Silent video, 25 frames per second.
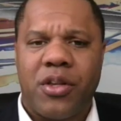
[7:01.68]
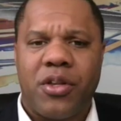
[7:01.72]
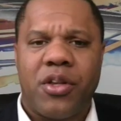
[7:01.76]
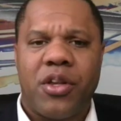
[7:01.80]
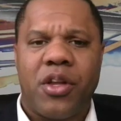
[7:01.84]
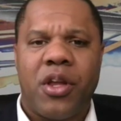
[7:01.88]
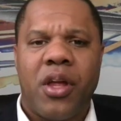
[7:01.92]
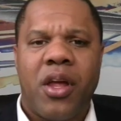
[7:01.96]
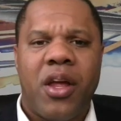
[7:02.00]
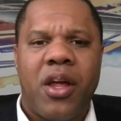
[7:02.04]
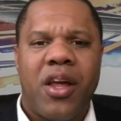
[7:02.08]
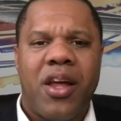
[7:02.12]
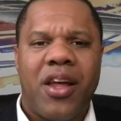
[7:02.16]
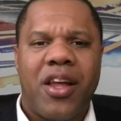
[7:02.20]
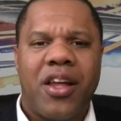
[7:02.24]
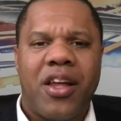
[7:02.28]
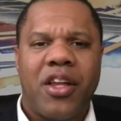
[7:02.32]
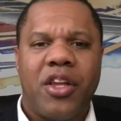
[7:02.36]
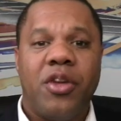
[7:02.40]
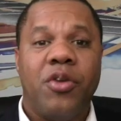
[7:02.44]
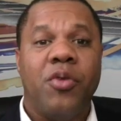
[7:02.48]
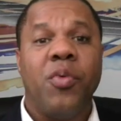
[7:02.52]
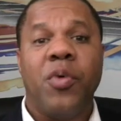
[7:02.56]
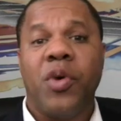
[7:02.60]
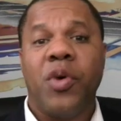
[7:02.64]
that
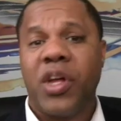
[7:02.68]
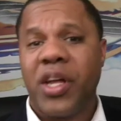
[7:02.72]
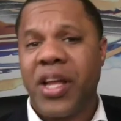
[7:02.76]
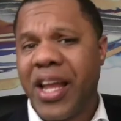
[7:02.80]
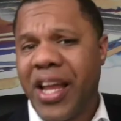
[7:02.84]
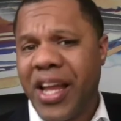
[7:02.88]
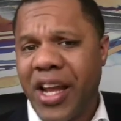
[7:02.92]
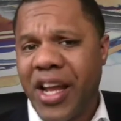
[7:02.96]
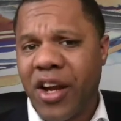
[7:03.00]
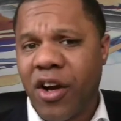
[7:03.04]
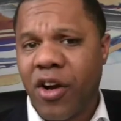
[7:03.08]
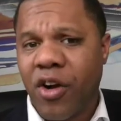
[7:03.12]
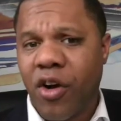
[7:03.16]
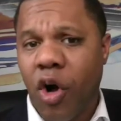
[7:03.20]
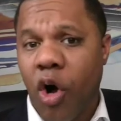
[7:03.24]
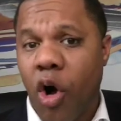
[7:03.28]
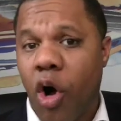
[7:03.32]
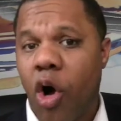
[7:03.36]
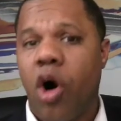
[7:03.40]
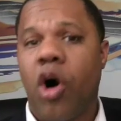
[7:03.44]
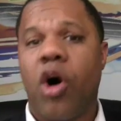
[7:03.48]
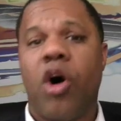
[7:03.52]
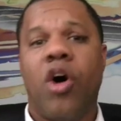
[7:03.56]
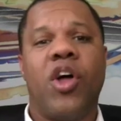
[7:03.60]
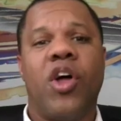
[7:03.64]
you will hear
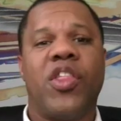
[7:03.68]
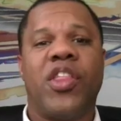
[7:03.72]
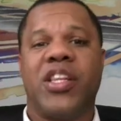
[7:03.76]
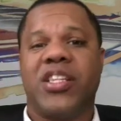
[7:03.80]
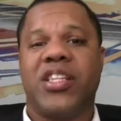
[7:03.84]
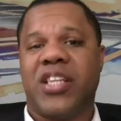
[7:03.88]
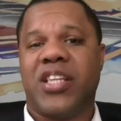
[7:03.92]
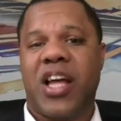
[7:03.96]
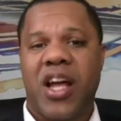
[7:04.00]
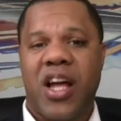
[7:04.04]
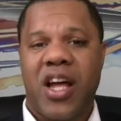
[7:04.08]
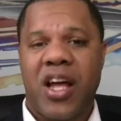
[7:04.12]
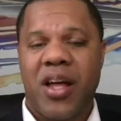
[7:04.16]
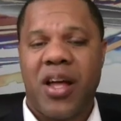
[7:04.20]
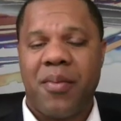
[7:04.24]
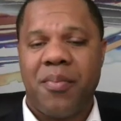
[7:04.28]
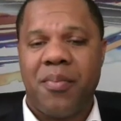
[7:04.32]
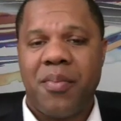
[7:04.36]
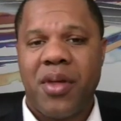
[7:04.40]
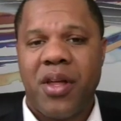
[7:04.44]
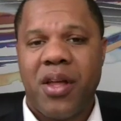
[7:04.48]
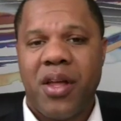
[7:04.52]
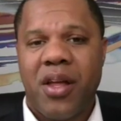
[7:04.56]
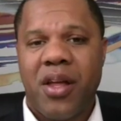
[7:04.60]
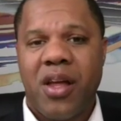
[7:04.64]
all the
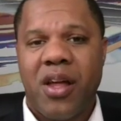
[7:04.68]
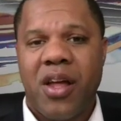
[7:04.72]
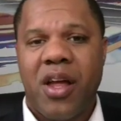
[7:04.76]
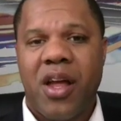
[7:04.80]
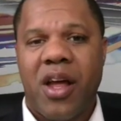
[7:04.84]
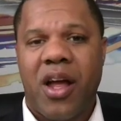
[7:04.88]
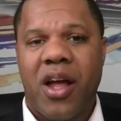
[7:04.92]
time.